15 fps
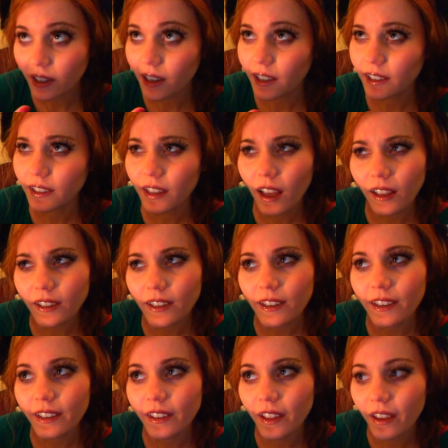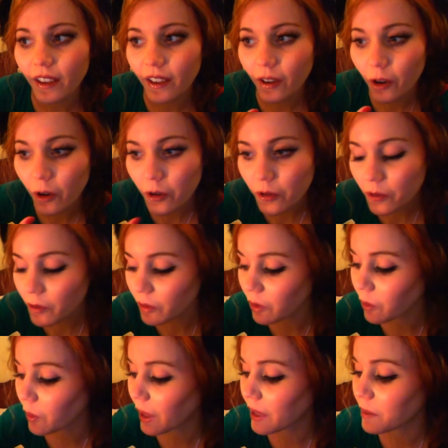not in a hurtful
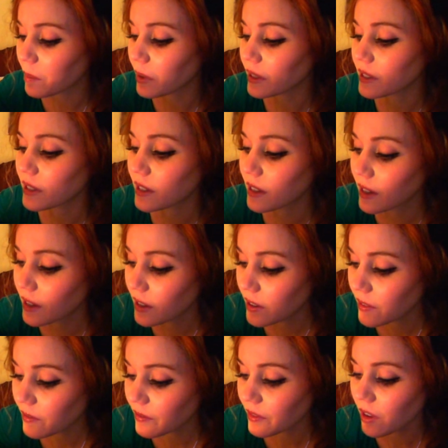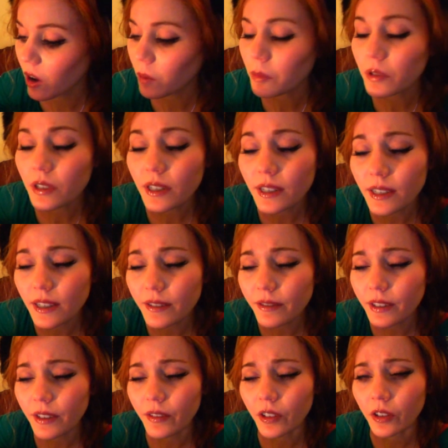way, but almost as if
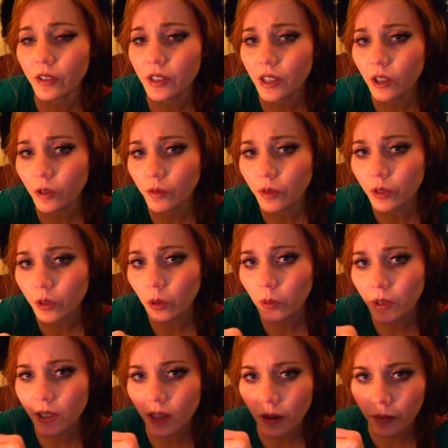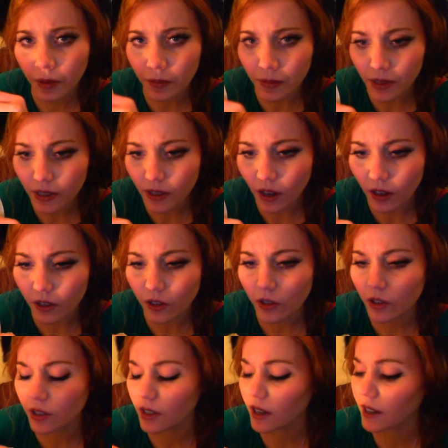giving yourself a lower tummy massage.
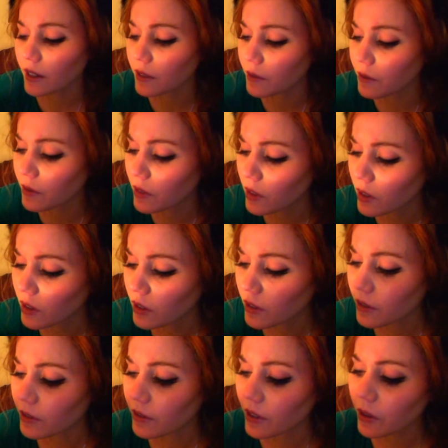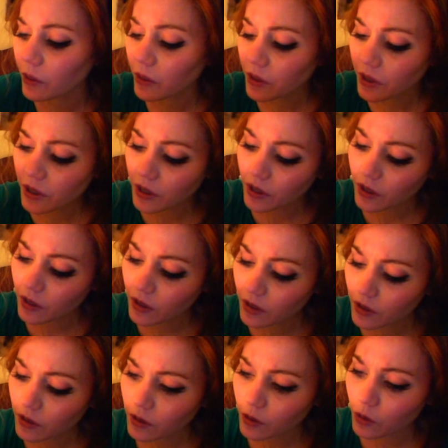Just kind of very
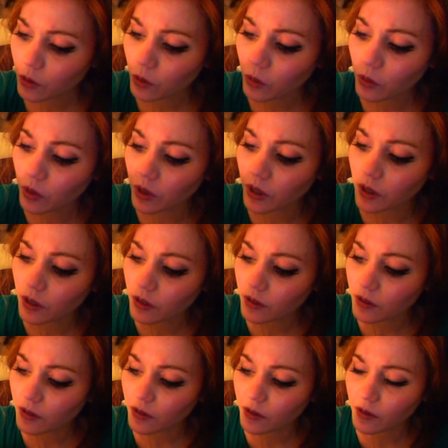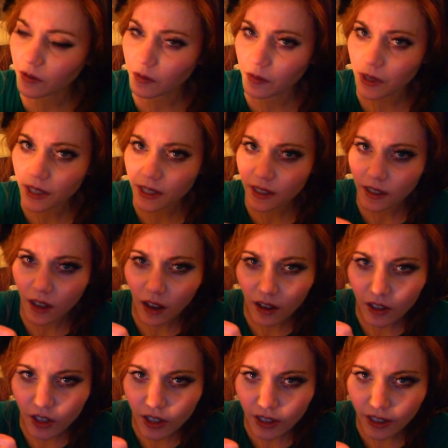slowly massage
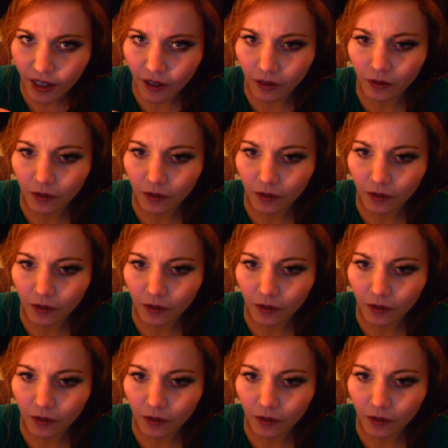it down.